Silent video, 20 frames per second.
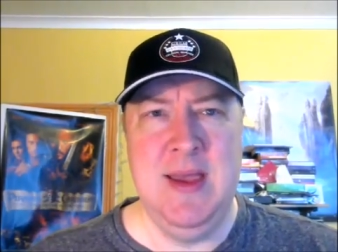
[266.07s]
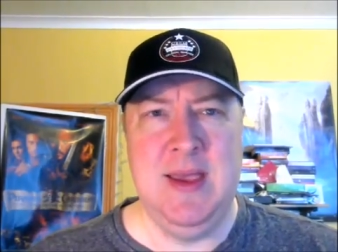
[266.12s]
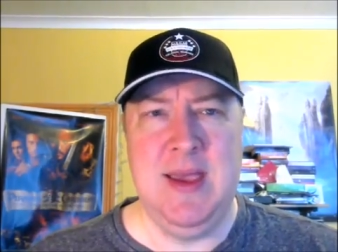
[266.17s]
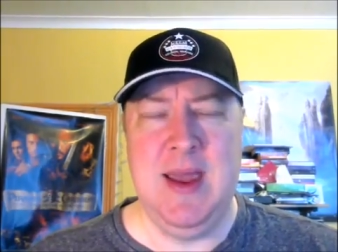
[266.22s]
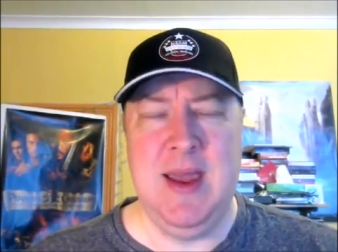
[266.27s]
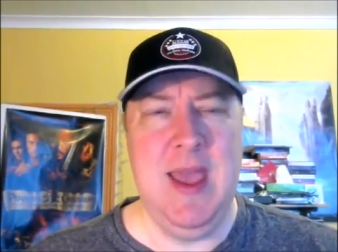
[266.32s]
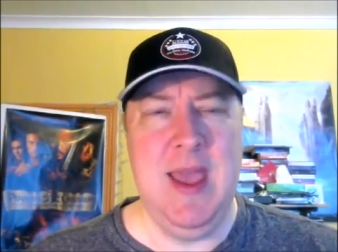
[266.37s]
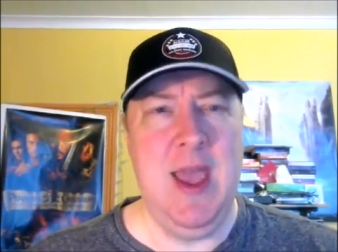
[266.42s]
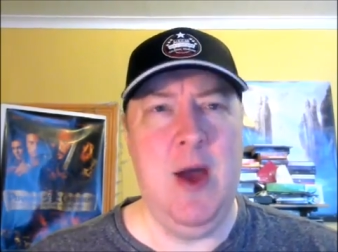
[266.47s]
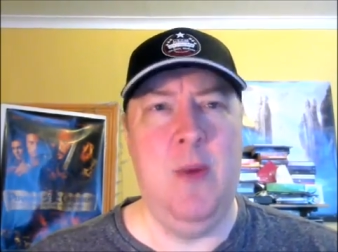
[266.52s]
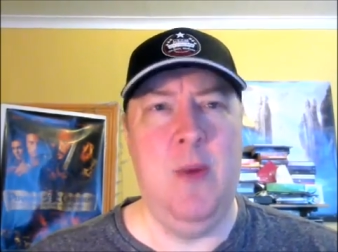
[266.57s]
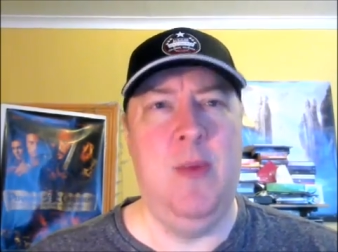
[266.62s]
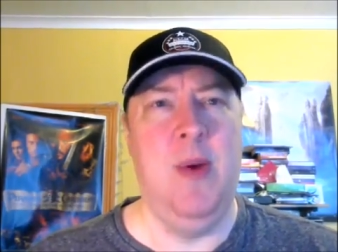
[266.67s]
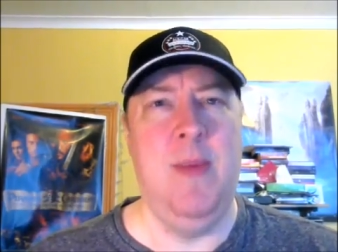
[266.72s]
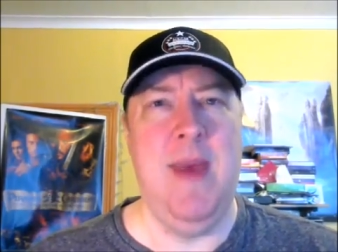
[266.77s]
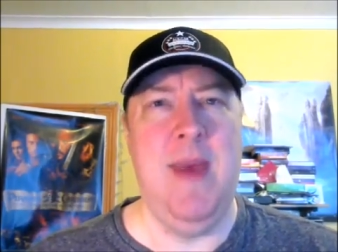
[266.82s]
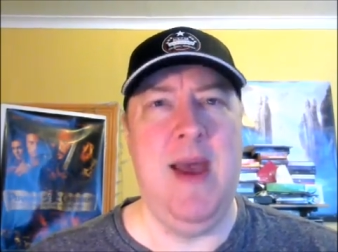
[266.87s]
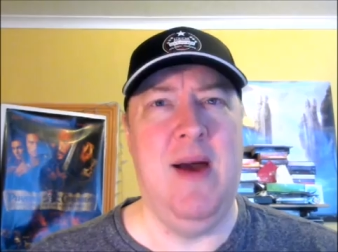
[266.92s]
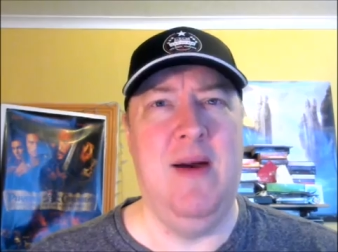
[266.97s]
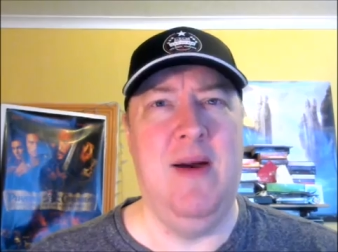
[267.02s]
going to help
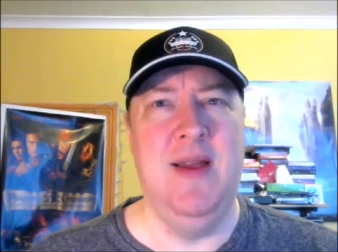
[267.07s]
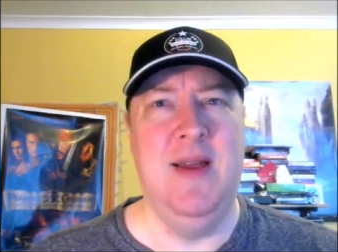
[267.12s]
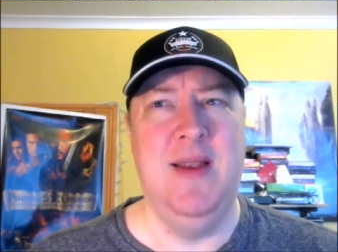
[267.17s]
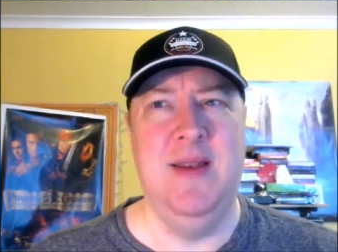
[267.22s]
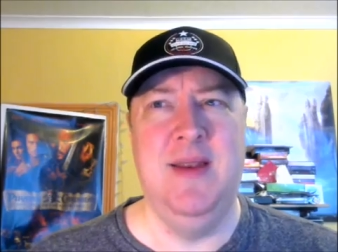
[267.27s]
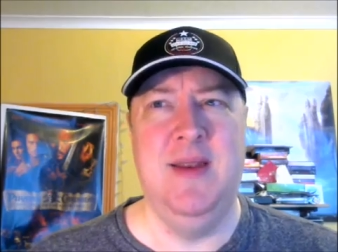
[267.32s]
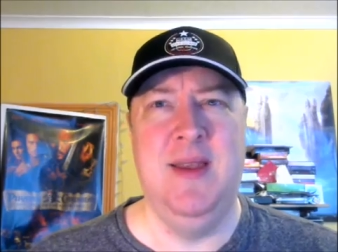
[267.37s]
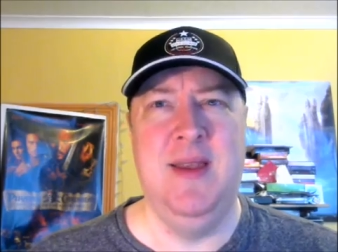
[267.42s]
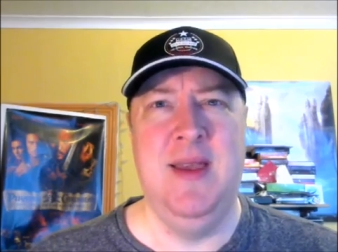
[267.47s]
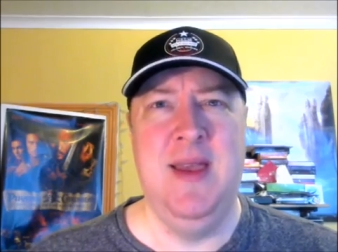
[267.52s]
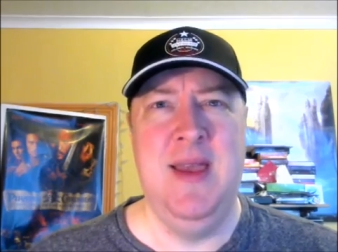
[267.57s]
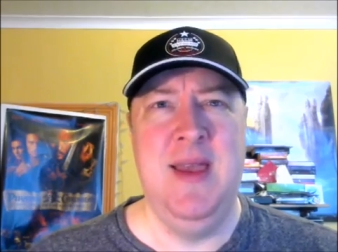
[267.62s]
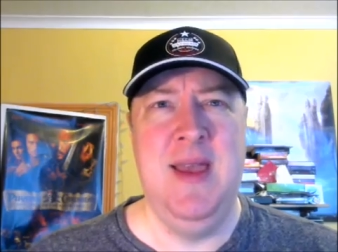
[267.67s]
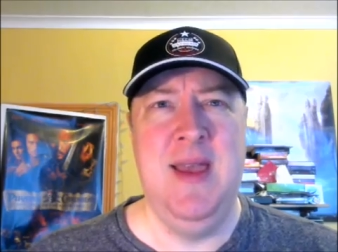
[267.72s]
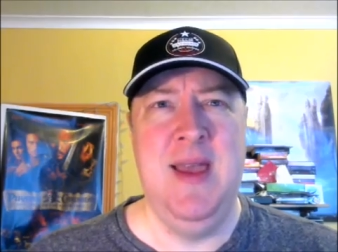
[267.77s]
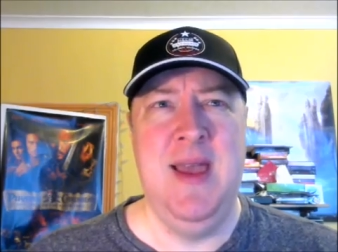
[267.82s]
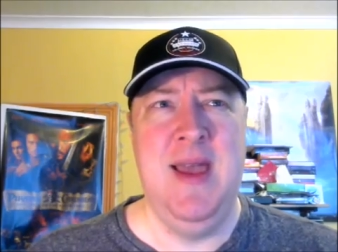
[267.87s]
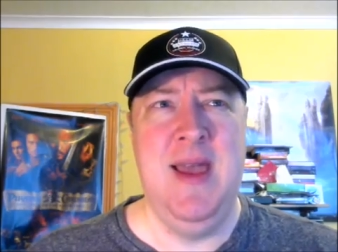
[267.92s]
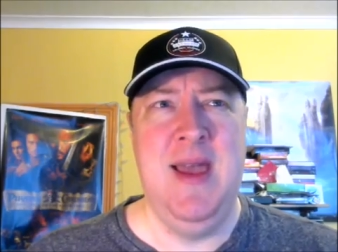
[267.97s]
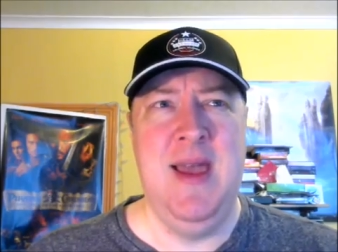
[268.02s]
him out, and
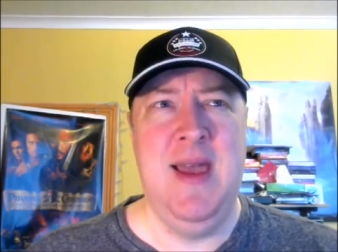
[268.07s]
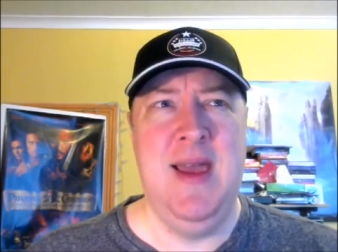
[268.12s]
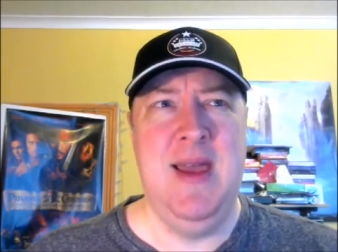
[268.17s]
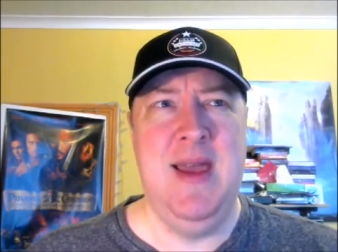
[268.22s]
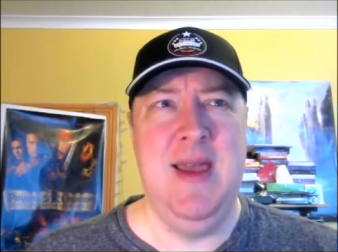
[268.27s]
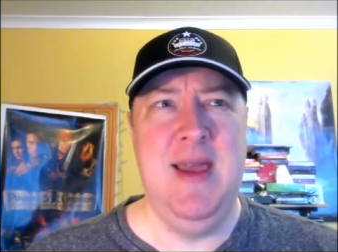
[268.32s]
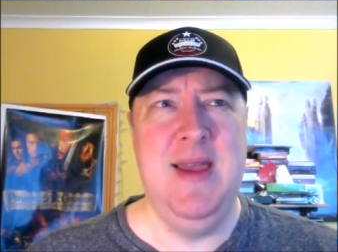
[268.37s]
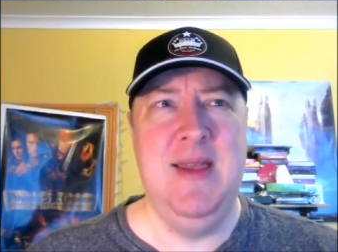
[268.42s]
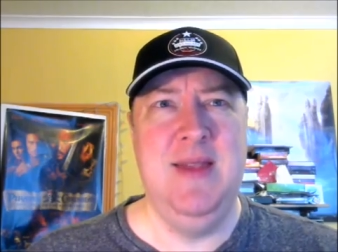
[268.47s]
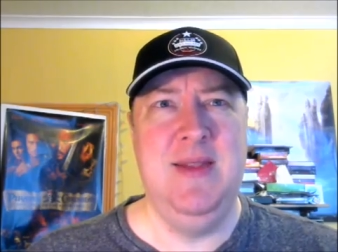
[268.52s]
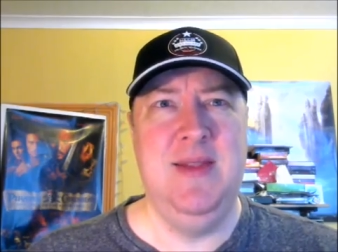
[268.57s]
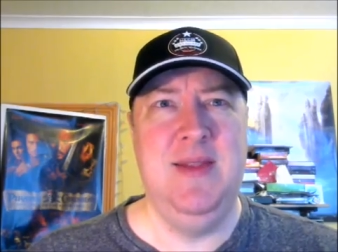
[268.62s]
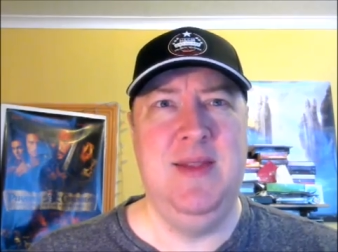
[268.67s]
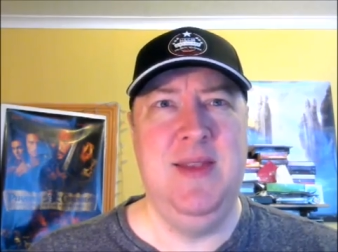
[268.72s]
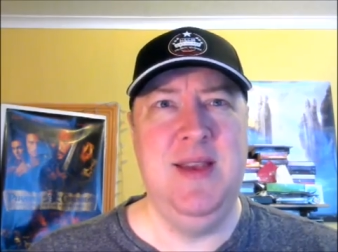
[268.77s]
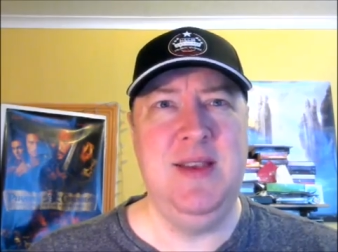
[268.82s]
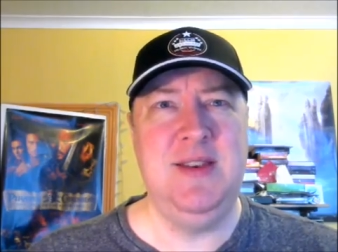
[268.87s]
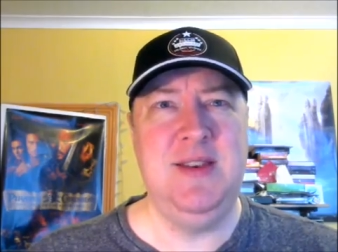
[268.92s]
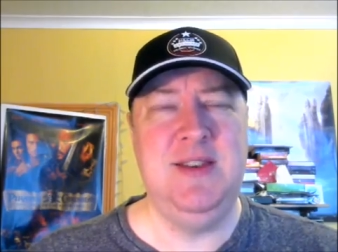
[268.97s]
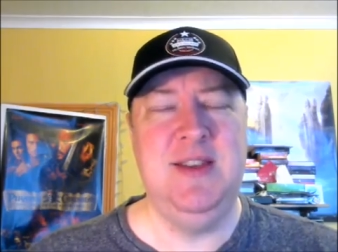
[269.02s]

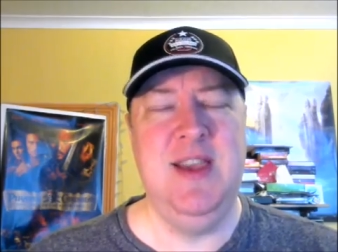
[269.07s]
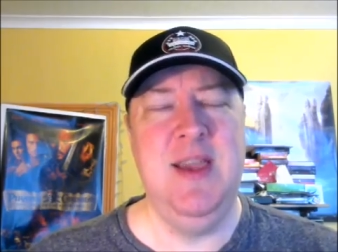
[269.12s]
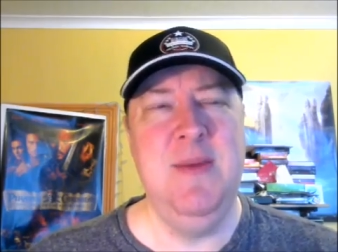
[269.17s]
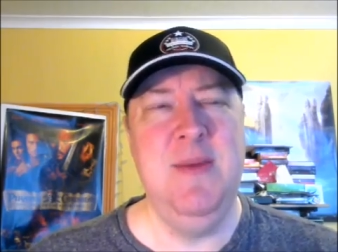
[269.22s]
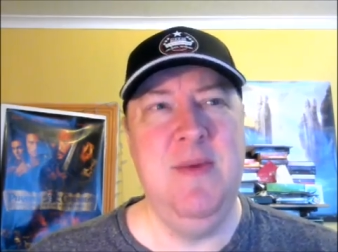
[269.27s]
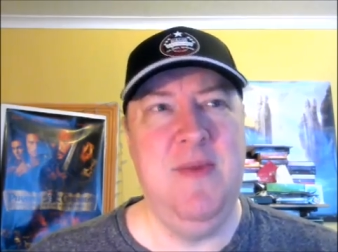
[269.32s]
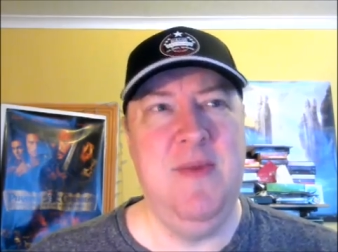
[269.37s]
this team of